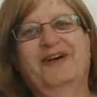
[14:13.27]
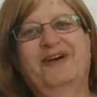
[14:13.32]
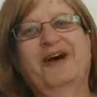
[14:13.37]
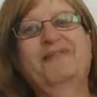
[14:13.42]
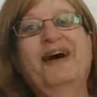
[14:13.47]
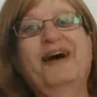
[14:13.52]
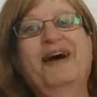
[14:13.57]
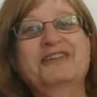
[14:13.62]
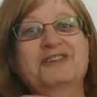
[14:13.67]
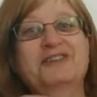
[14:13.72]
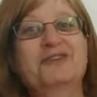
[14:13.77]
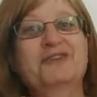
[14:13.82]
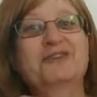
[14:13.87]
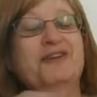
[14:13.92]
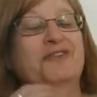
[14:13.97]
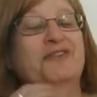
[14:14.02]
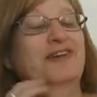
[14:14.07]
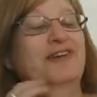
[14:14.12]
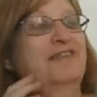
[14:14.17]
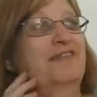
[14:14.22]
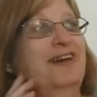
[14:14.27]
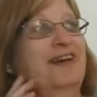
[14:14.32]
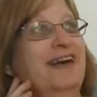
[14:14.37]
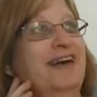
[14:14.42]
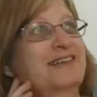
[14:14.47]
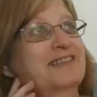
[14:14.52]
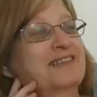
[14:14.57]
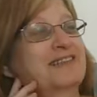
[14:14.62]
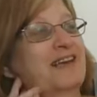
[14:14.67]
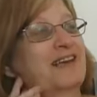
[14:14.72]
but actually, it looked really
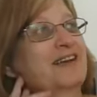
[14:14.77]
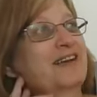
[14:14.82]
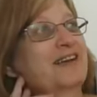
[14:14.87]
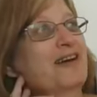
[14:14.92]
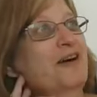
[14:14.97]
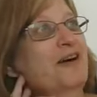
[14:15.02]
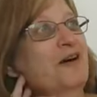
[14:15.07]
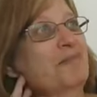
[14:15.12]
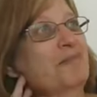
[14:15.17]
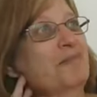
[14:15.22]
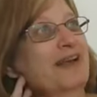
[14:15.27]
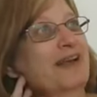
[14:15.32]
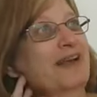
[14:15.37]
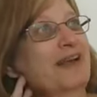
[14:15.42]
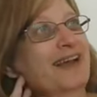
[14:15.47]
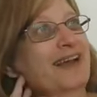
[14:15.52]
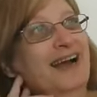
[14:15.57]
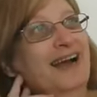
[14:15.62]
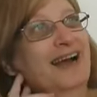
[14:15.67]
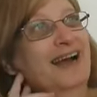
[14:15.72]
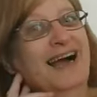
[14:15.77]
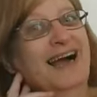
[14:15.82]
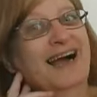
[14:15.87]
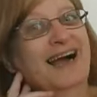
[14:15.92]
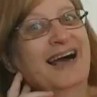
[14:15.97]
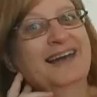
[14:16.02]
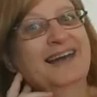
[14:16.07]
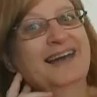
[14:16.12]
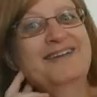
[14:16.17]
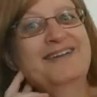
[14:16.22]
relaxing and calming.
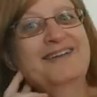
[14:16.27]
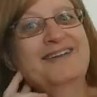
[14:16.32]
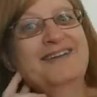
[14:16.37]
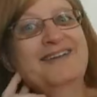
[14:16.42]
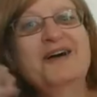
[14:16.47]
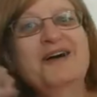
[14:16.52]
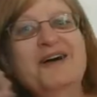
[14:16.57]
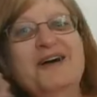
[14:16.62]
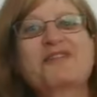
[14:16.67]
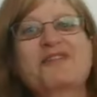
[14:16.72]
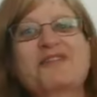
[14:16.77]
And uh, so I'm